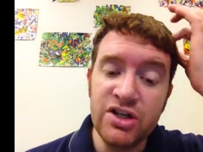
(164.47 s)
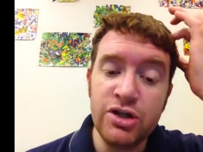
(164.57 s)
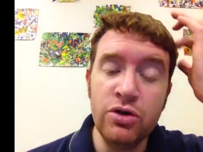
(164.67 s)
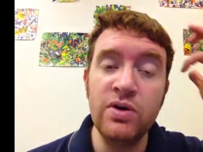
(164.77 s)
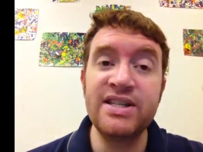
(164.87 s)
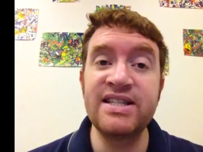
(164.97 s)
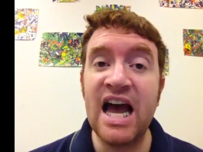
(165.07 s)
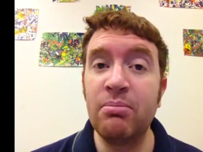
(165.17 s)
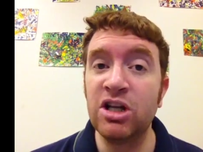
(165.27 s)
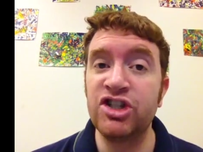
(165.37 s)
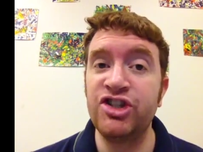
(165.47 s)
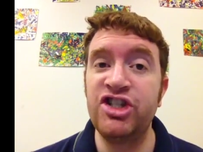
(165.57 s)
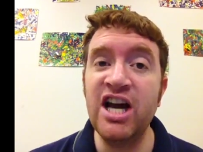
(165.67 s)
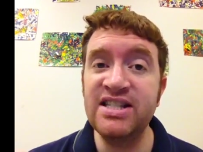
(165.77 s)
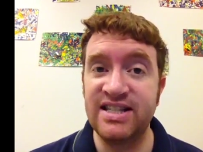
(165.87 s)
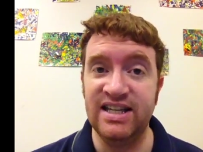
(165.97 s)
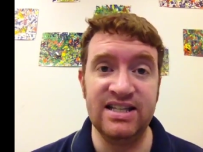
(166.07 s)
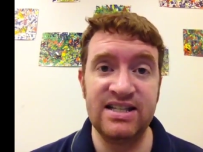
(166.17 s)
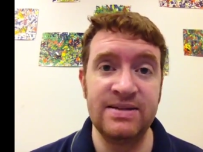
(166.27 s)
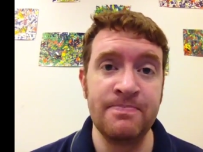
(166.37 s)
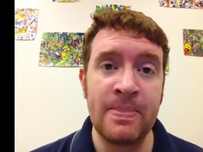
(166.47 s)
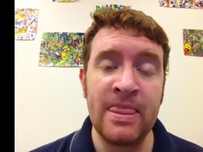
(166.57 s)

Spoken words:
To establish justice.